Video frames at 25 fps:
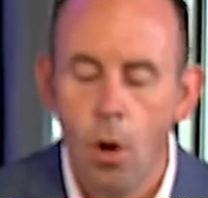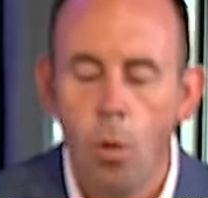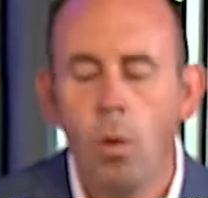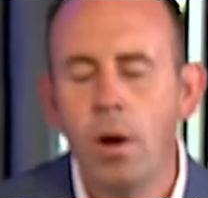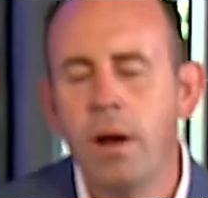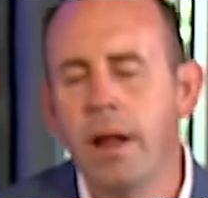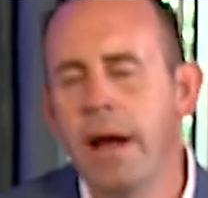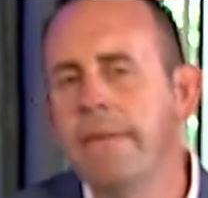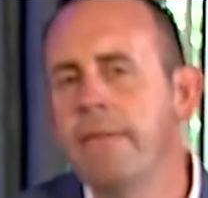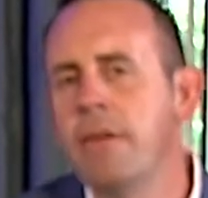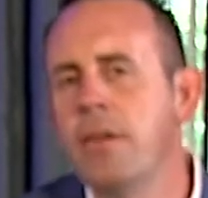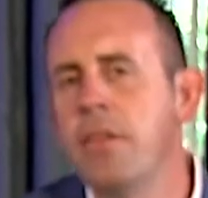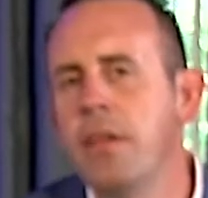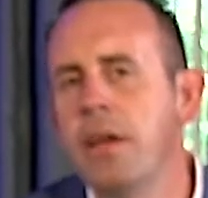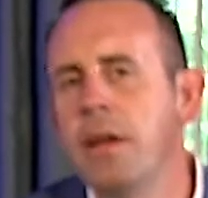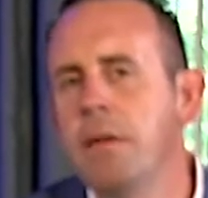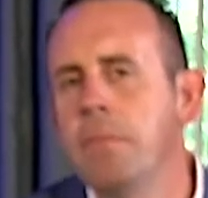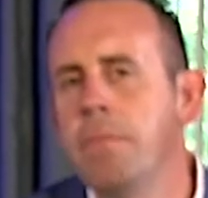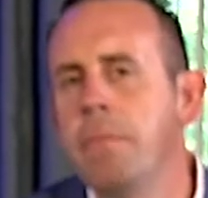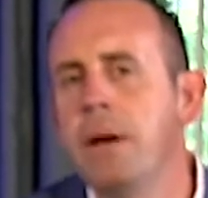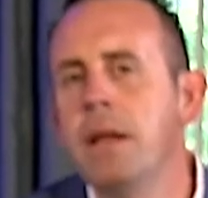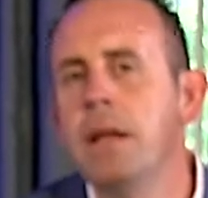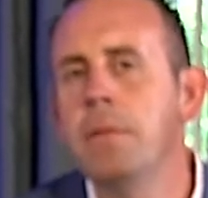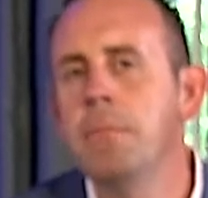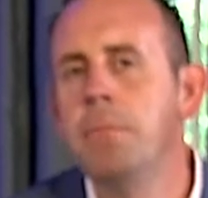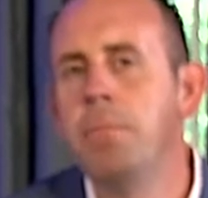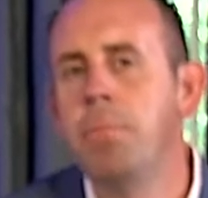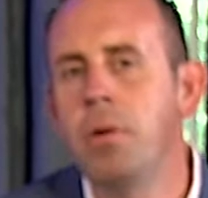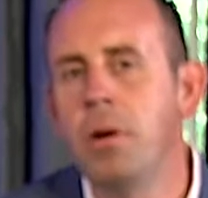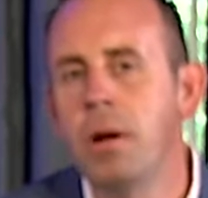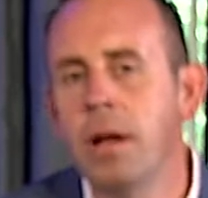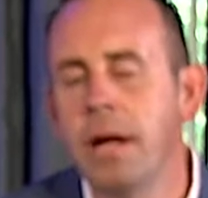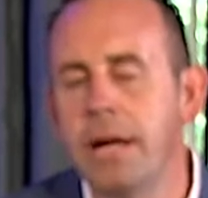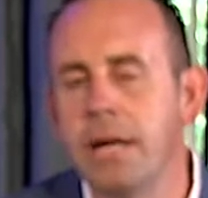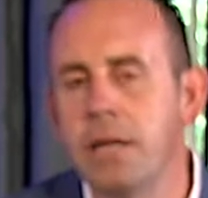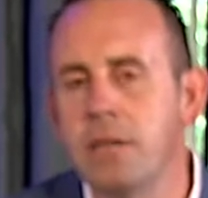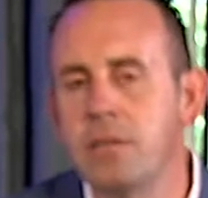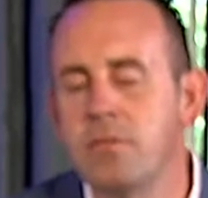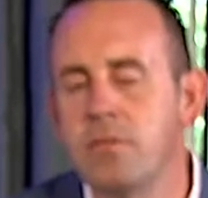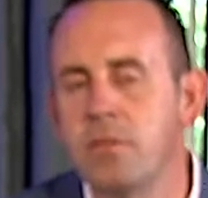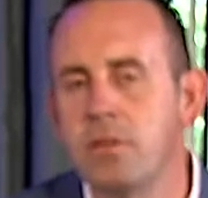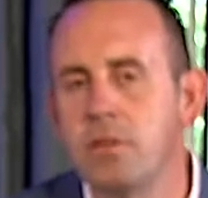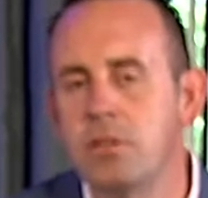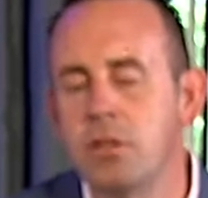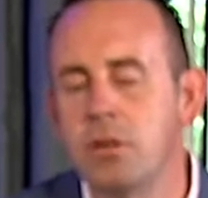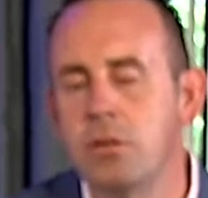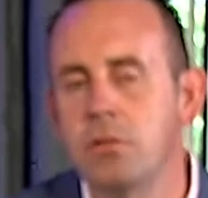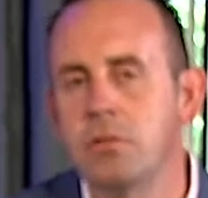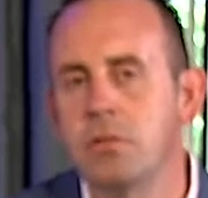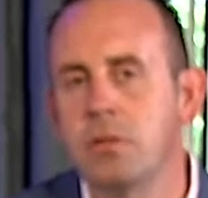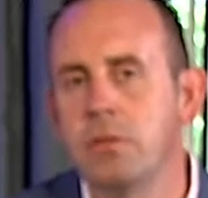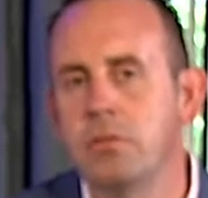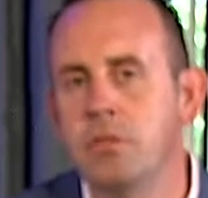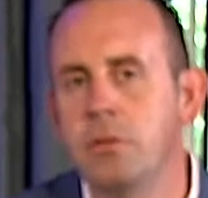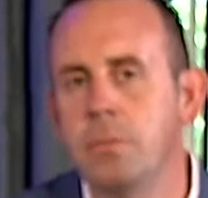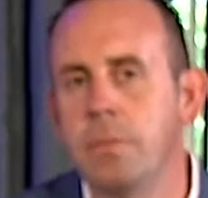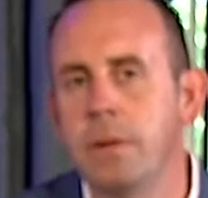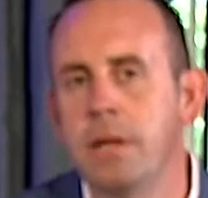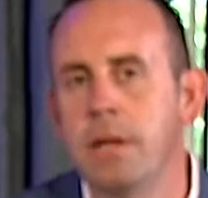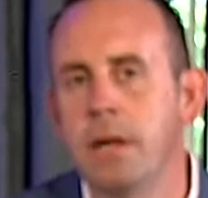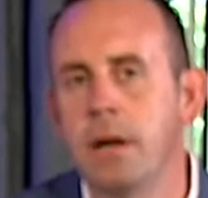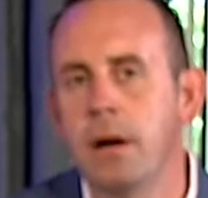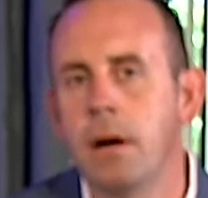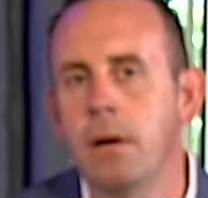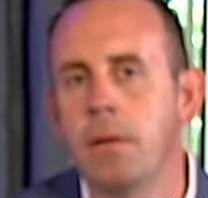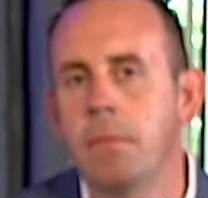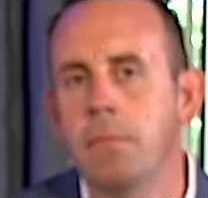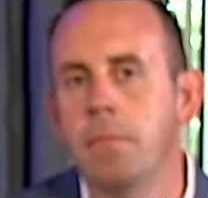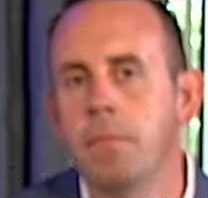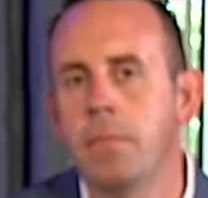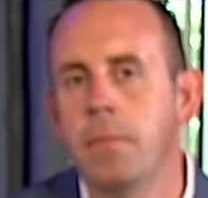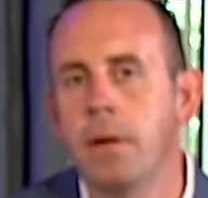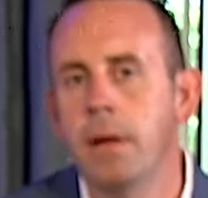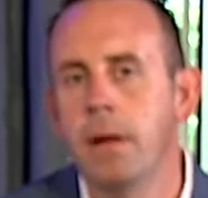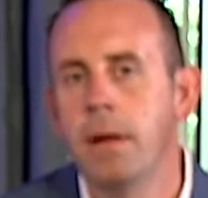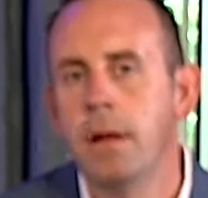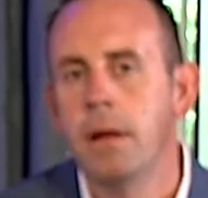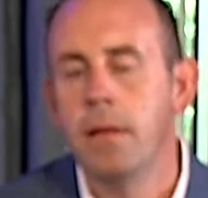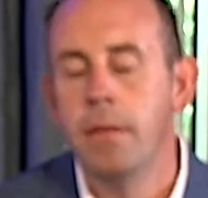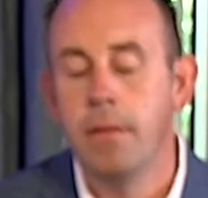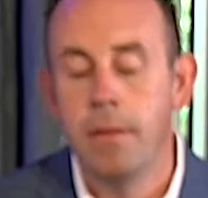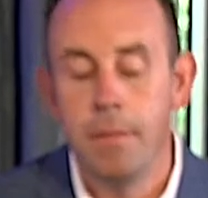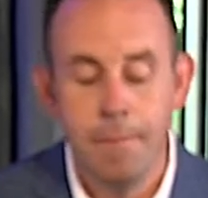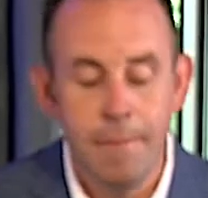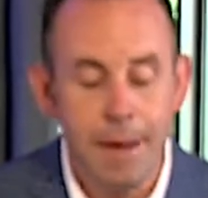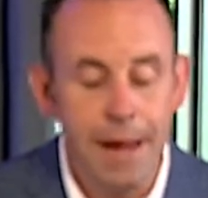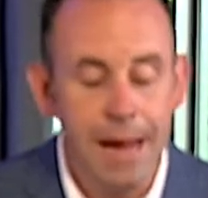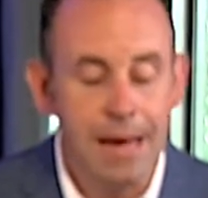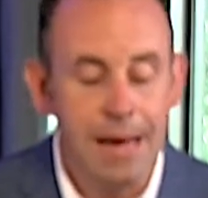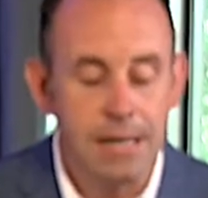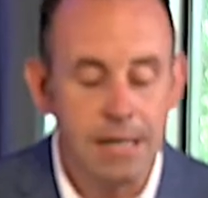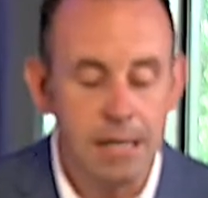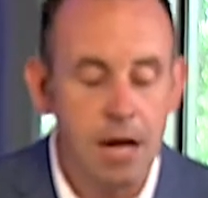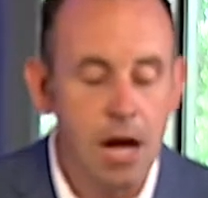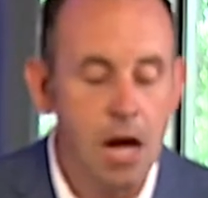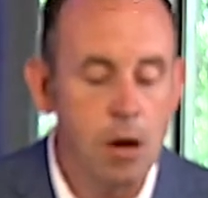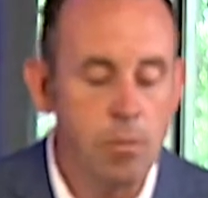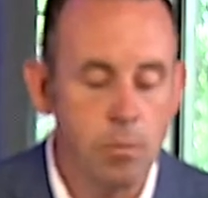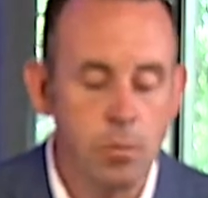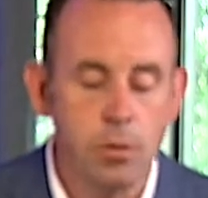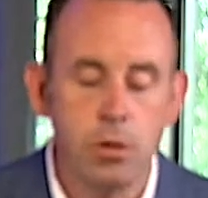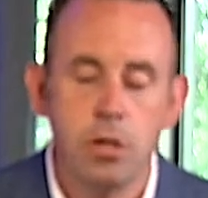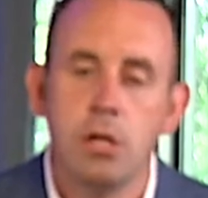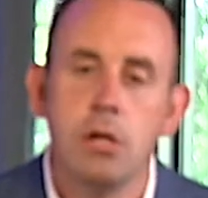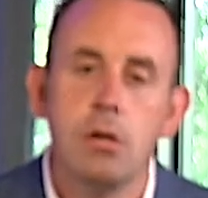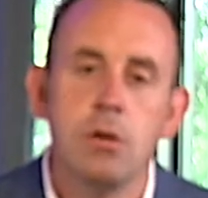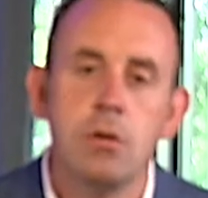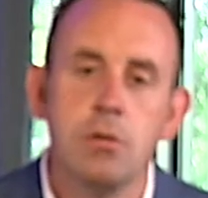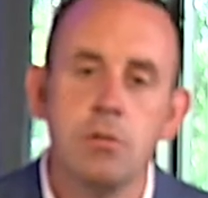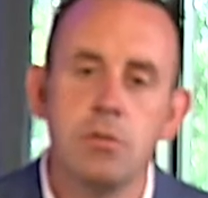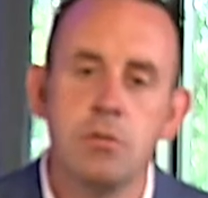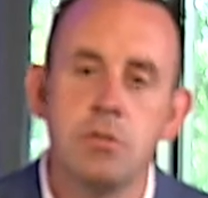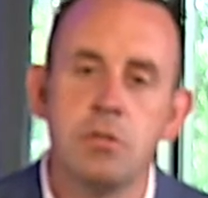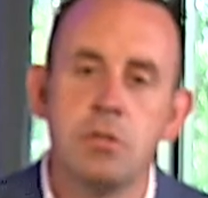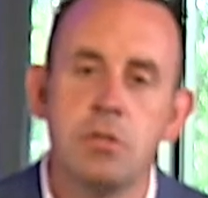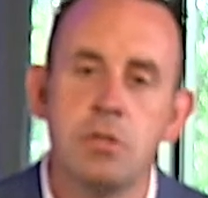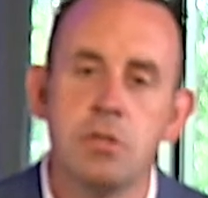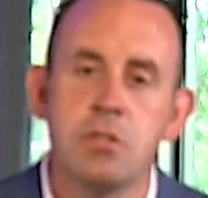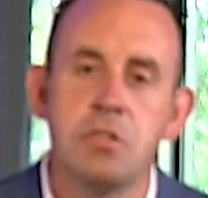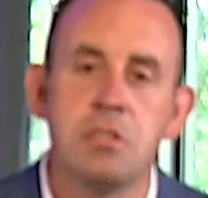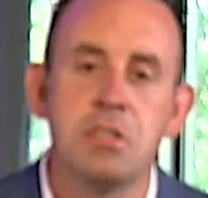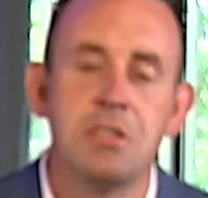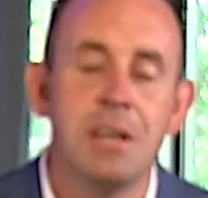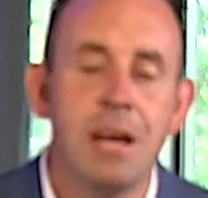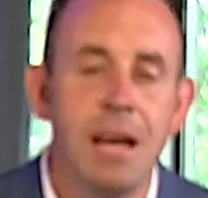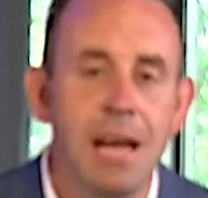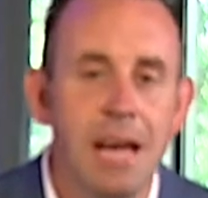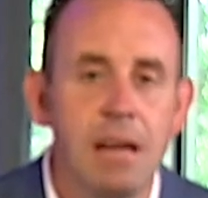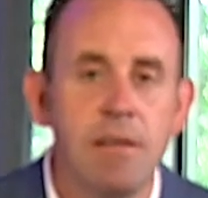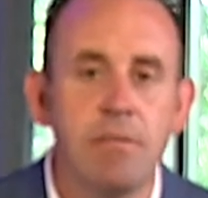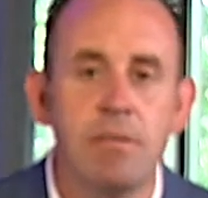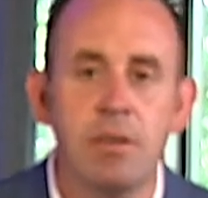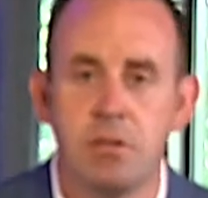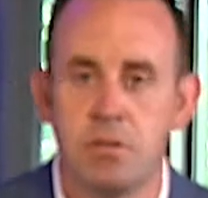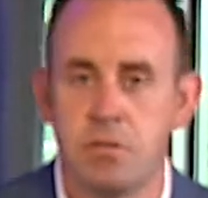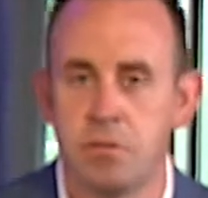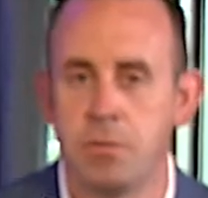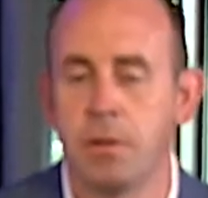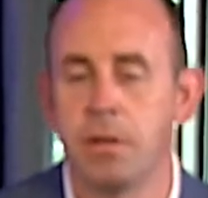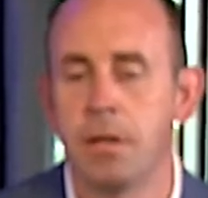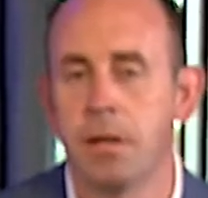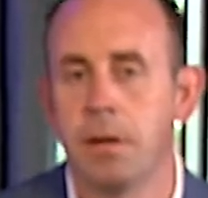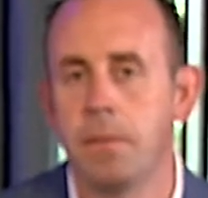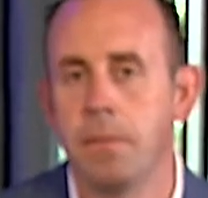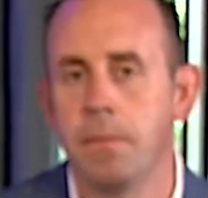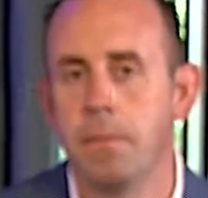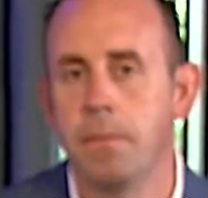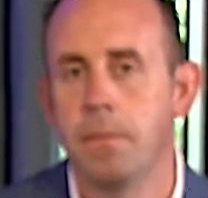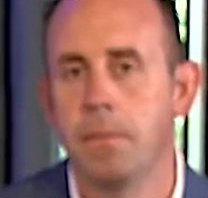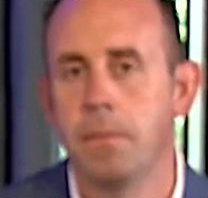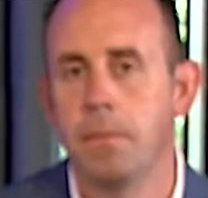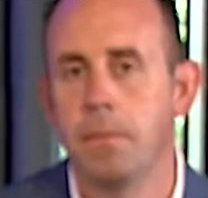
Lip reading: Would everything been in place for Joseph to become the man God will use to save Israel?